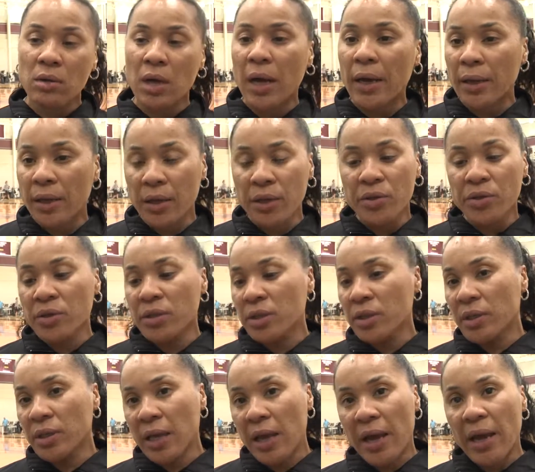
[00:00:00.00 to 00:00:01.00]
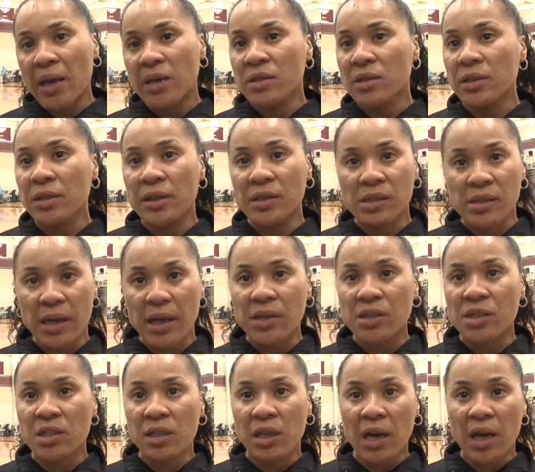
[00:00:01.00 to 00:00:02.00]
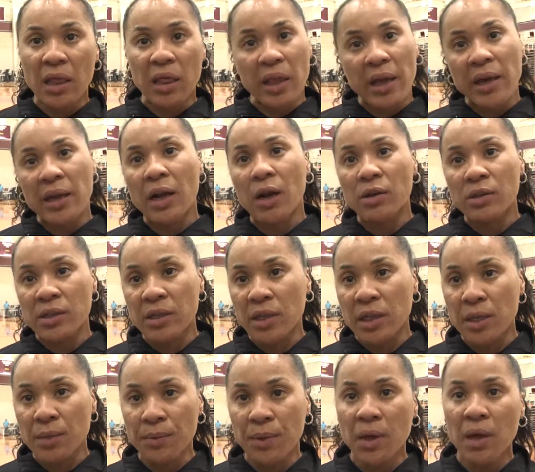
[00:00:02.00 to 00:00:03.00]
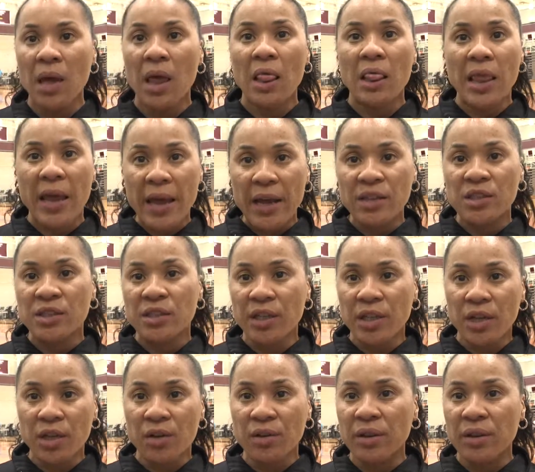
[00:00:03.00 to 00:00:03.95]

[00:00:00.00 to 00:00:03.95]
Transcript: Aisha and Ashley and Stanchion led our team last year,